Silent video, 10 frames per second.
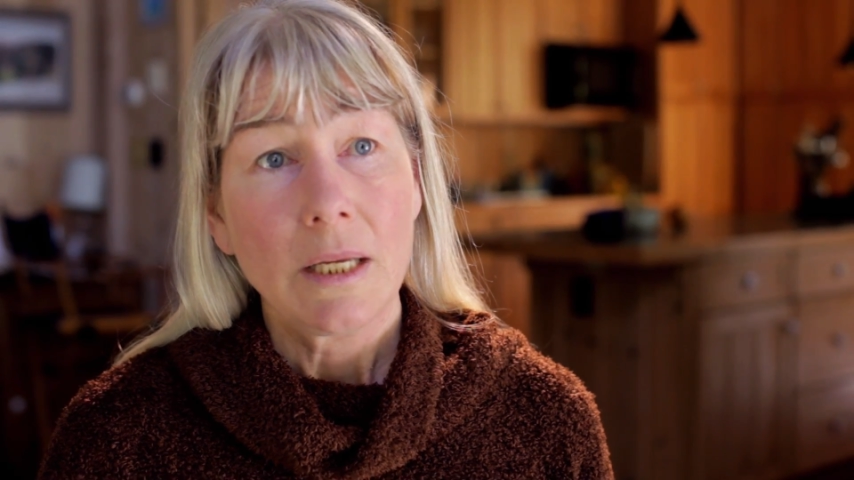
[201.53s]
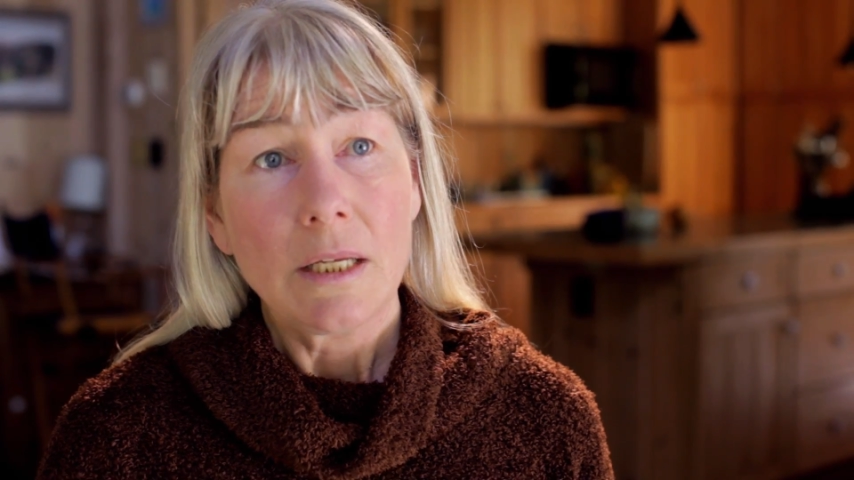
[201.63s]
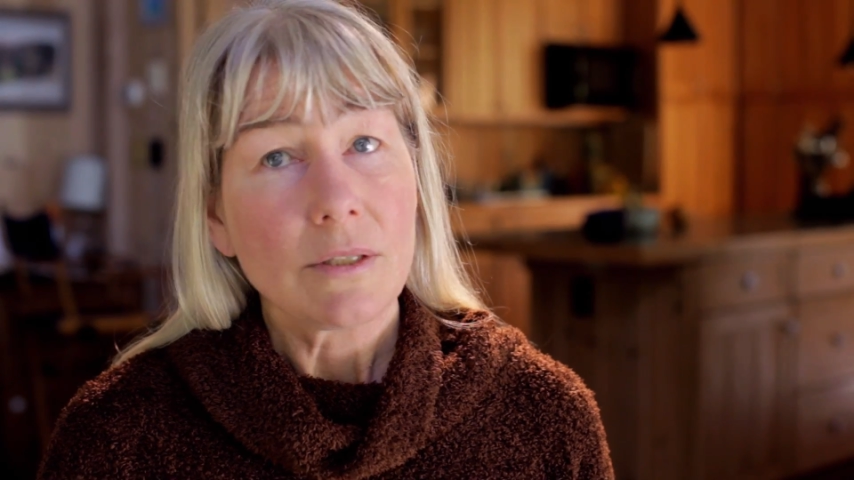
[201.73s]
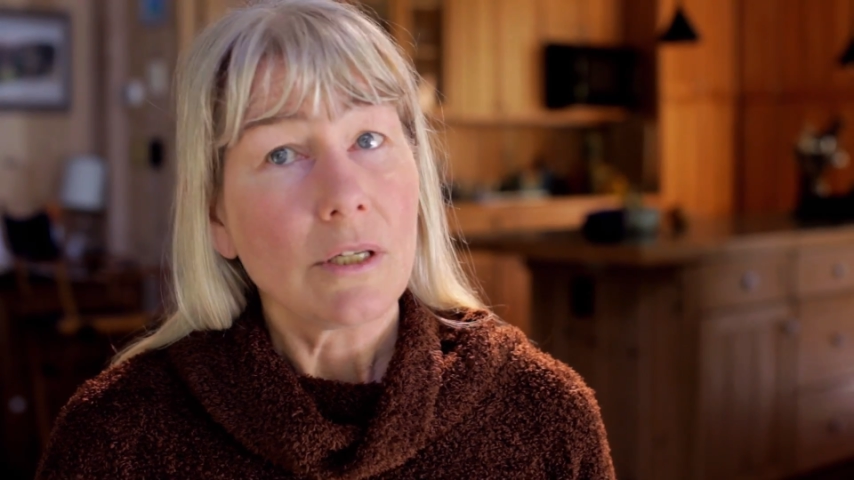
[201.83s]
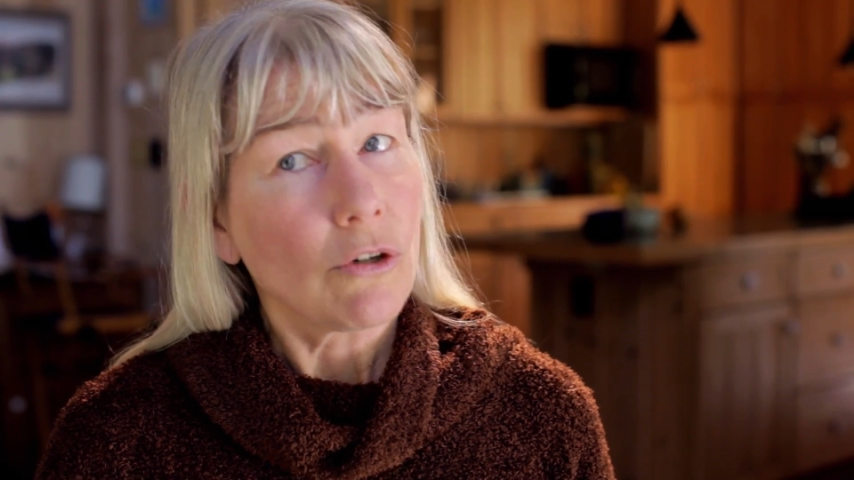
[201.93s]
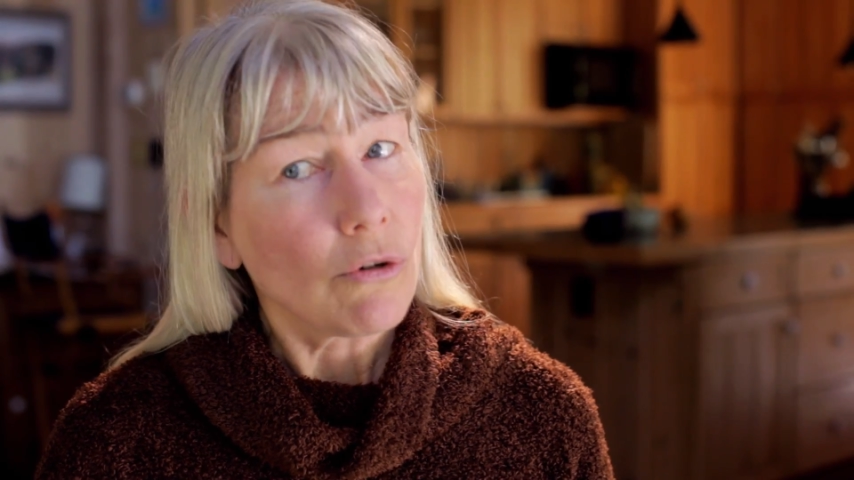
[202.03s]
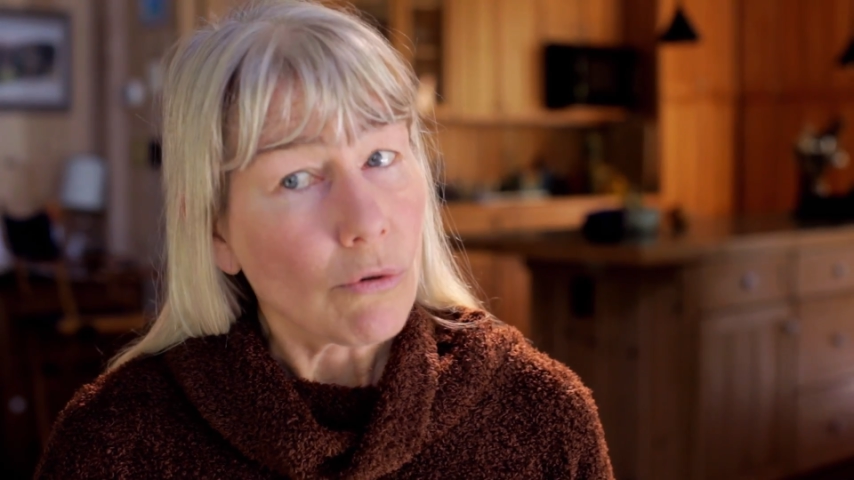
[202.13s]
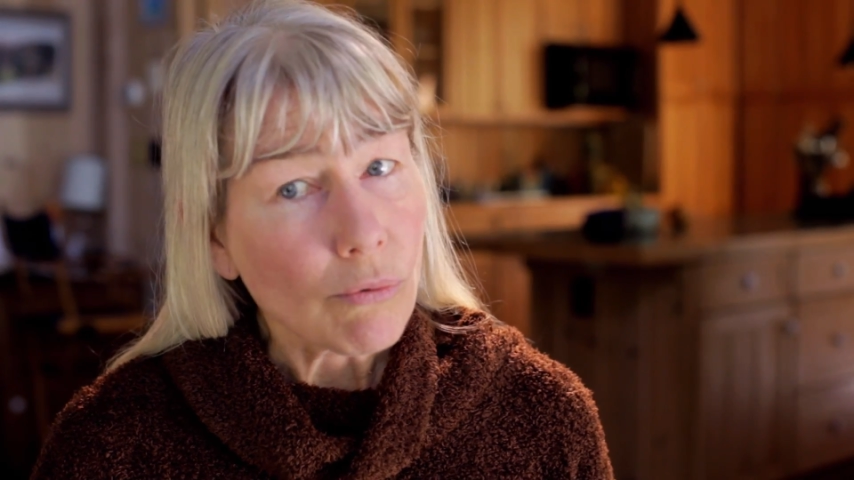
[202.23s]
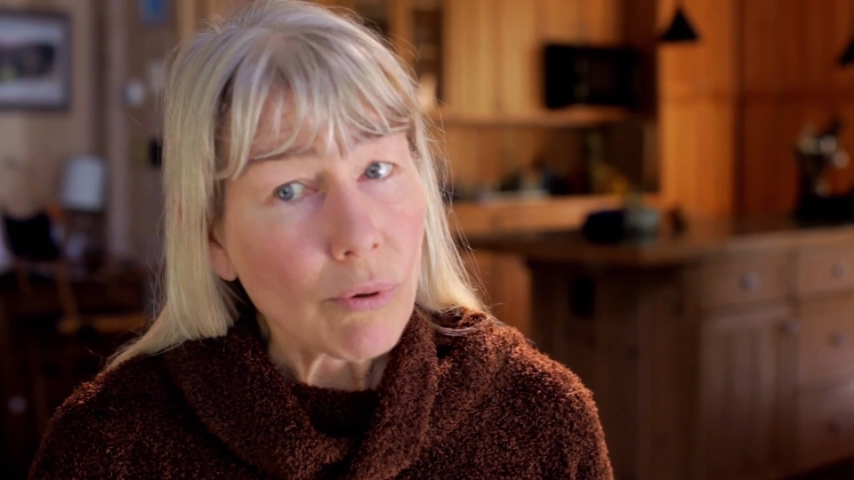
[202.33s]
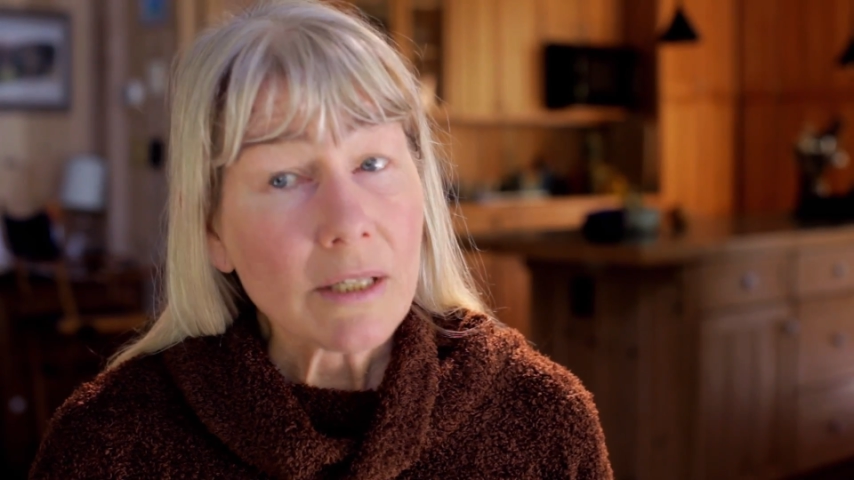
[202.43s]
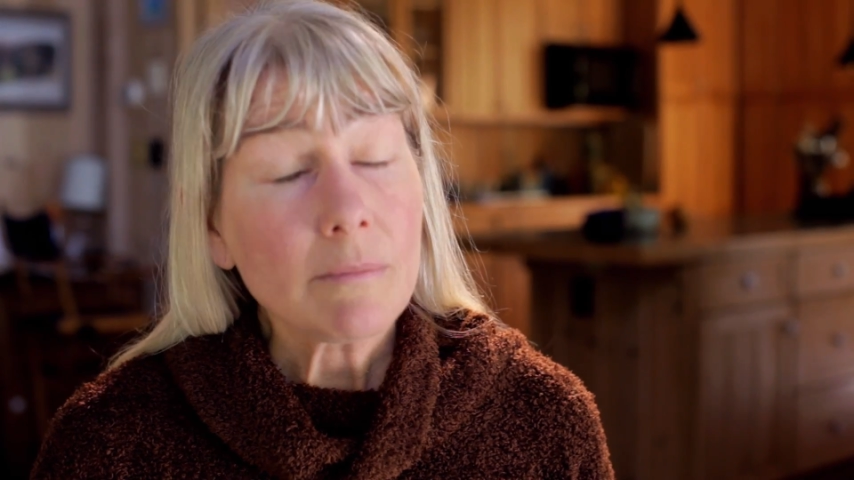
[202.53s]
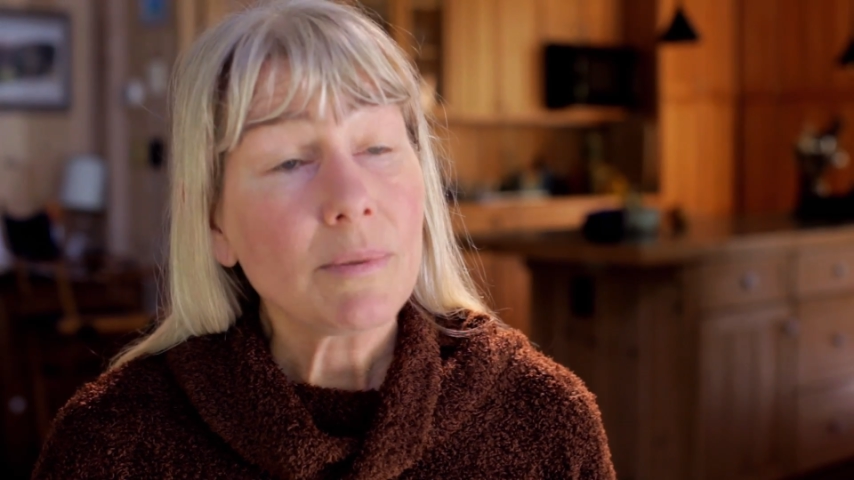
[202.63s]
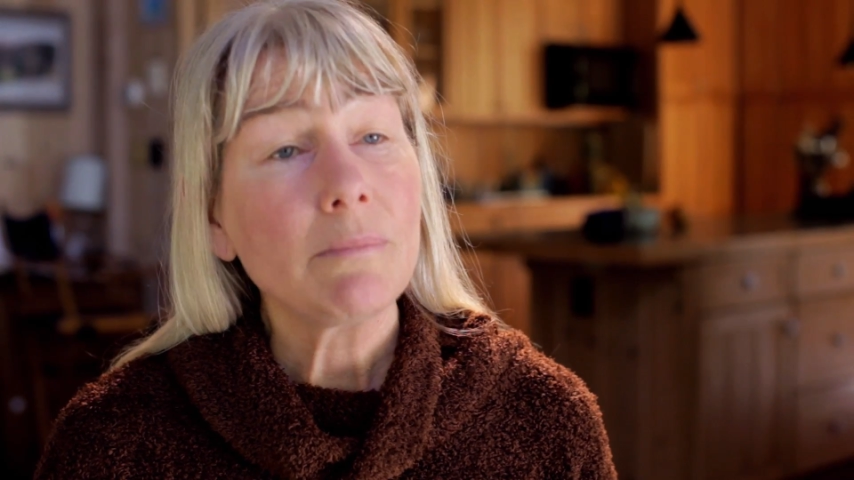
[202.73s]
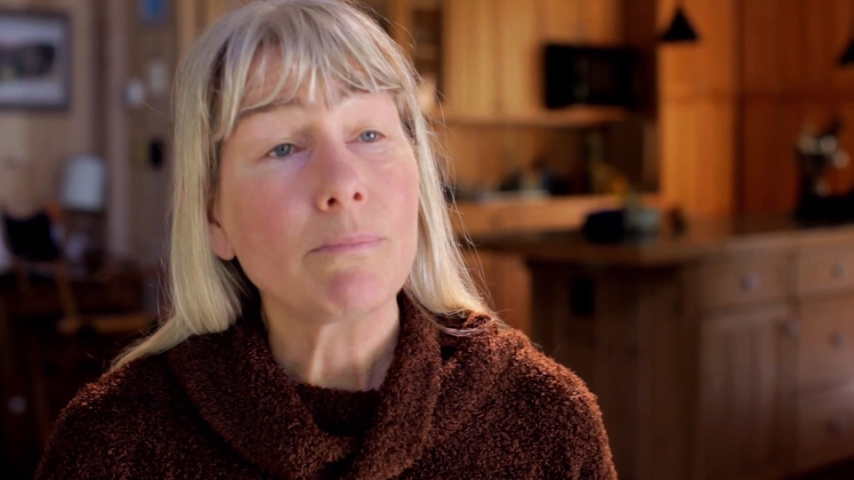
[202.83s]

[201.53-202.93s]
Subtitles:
It's an incredibly